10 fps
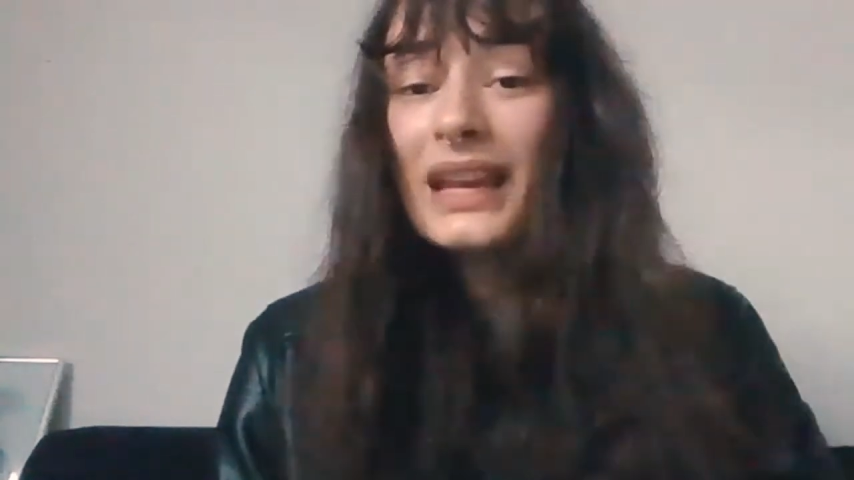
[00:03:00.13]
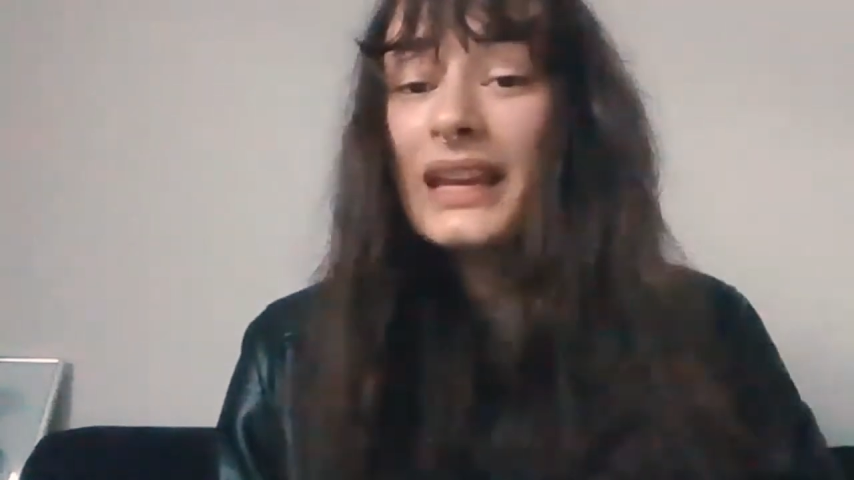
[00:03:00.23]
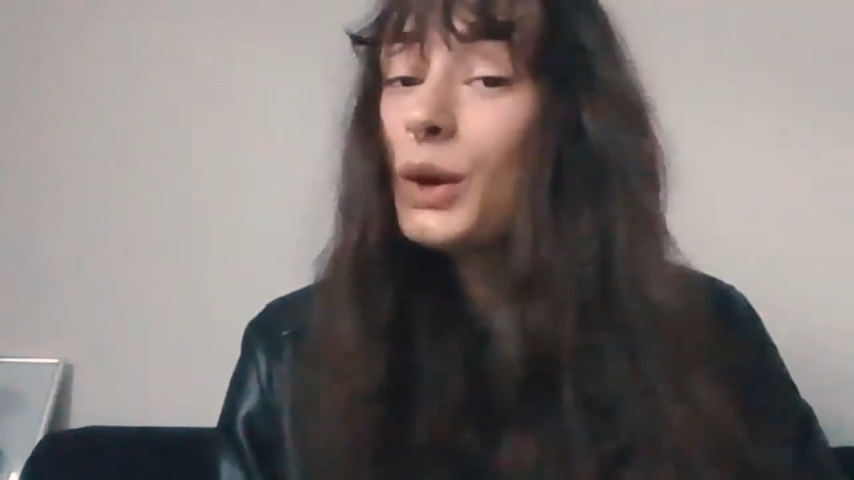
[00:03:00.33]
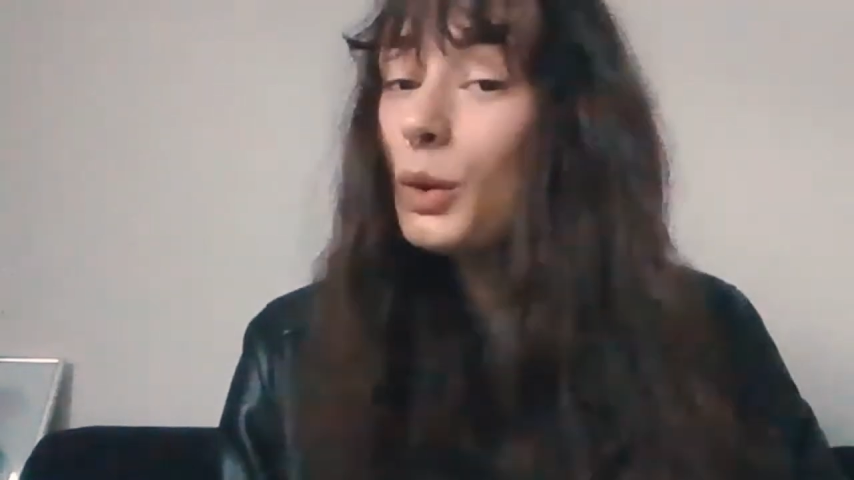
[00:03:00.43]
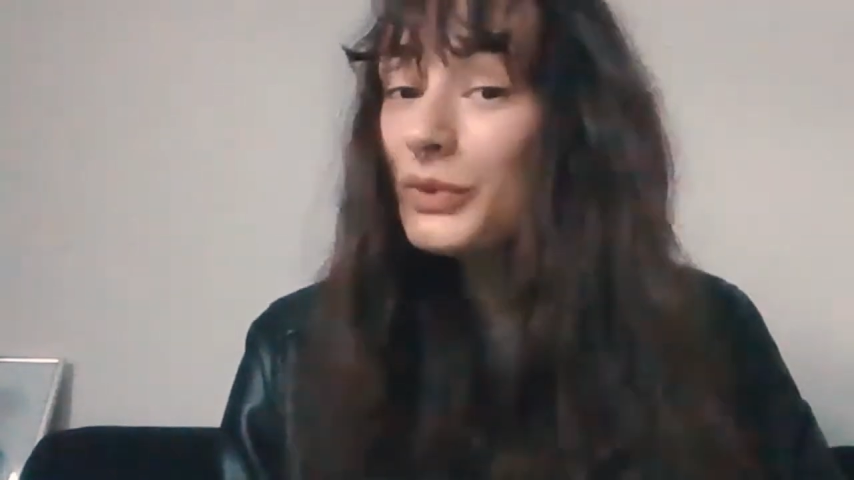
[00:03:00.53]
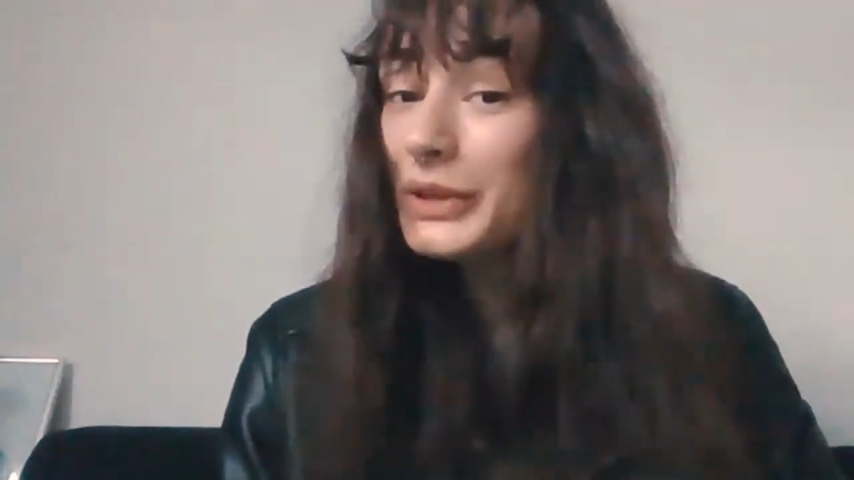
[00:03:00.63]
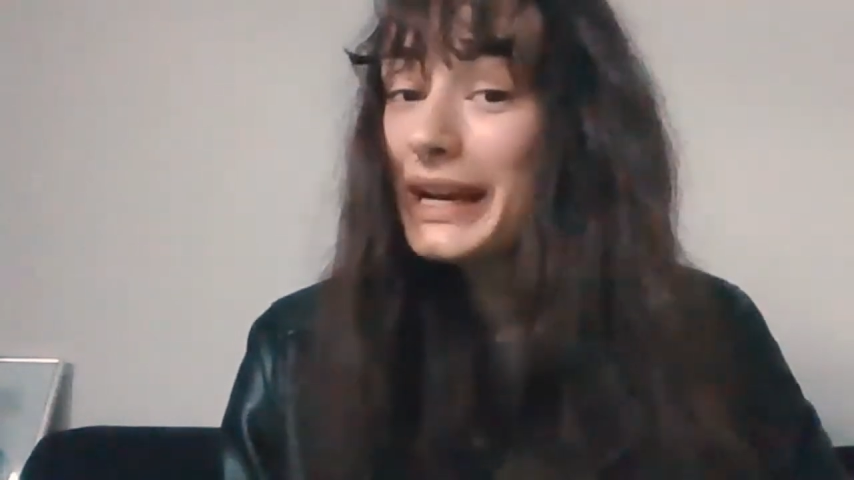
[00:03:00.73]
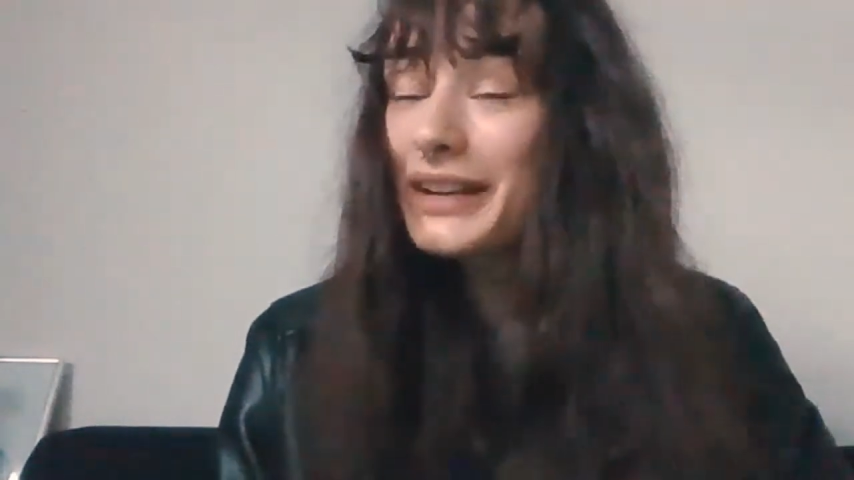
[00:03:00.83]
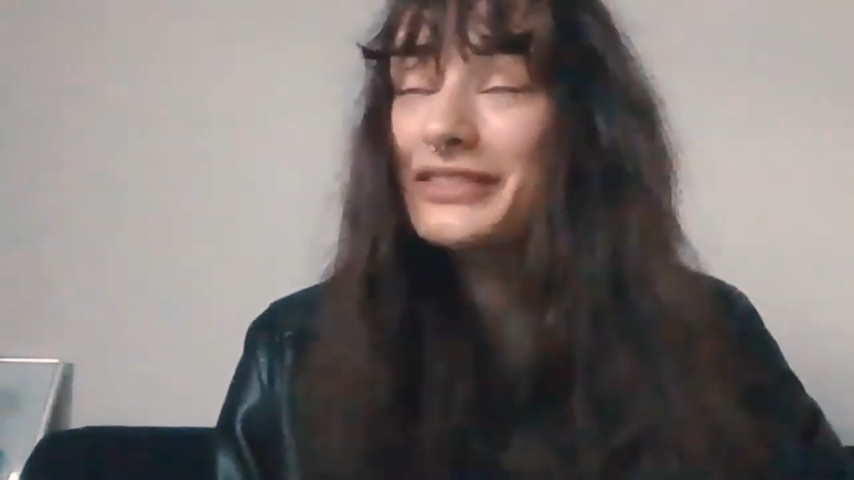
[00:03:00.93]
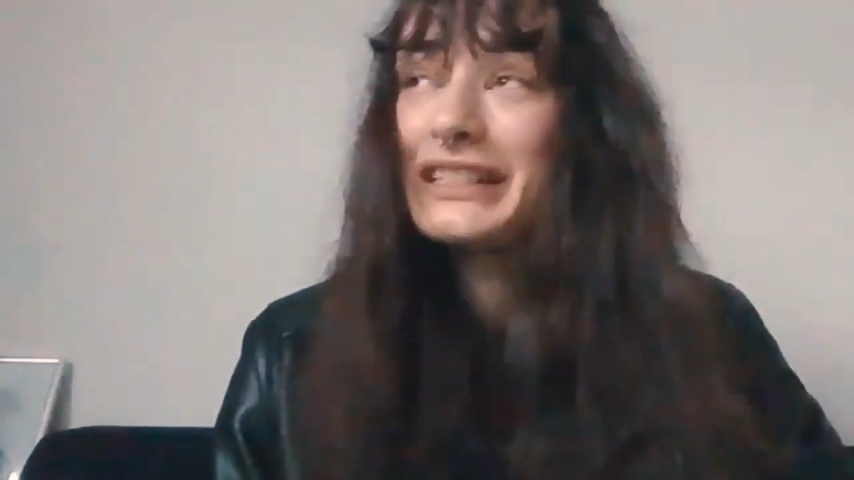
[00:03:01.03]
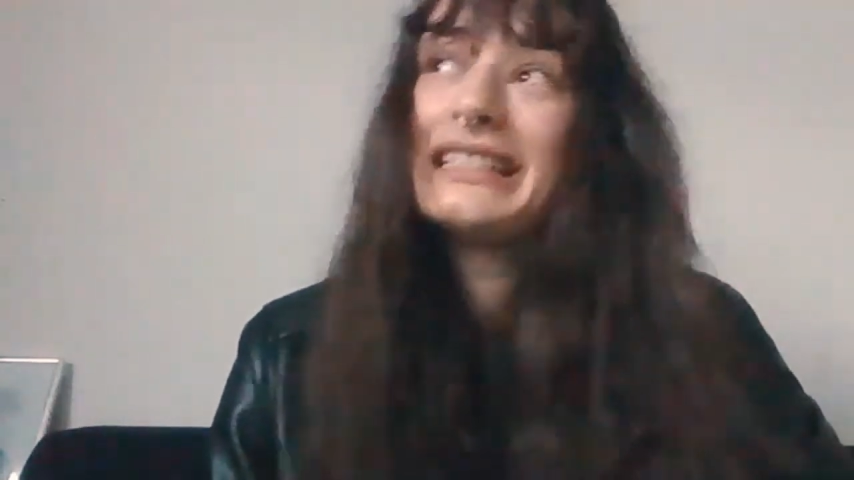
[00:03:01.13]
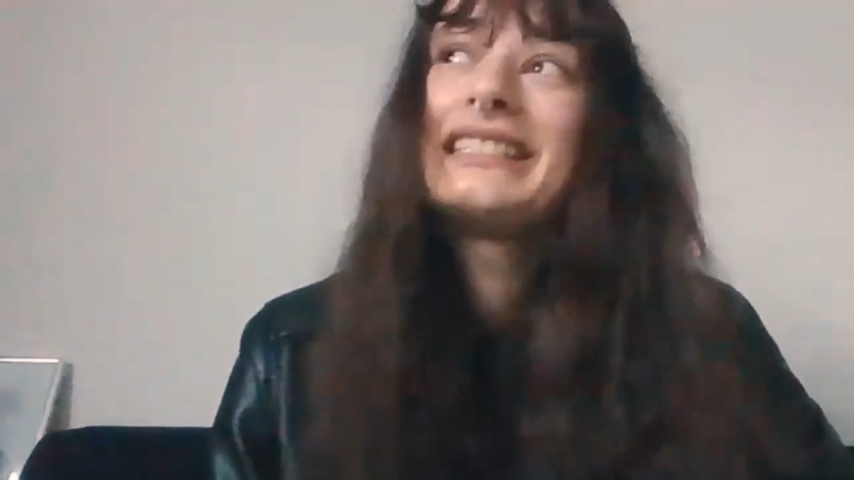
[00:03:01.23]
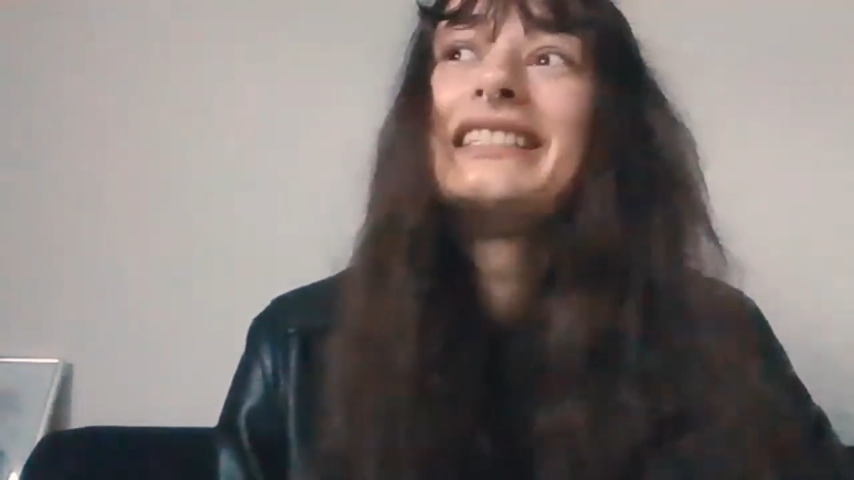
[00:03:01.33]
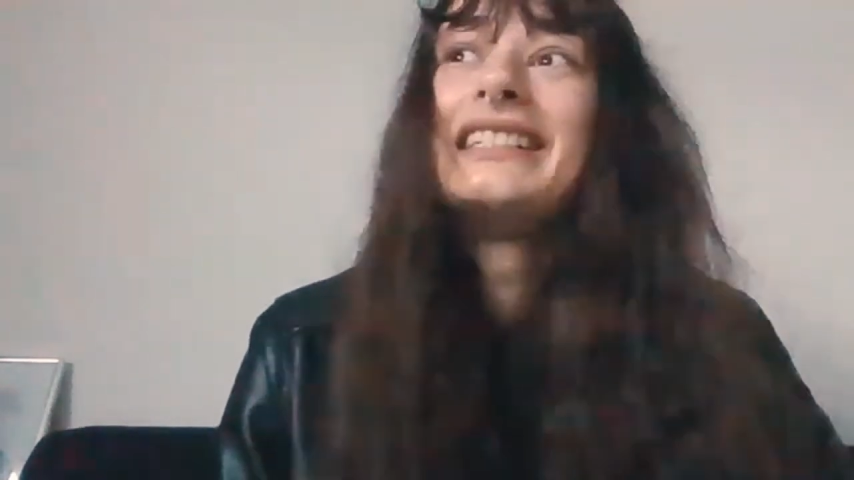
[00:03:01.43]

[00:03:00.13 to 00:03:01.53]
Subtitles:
and hopefully after.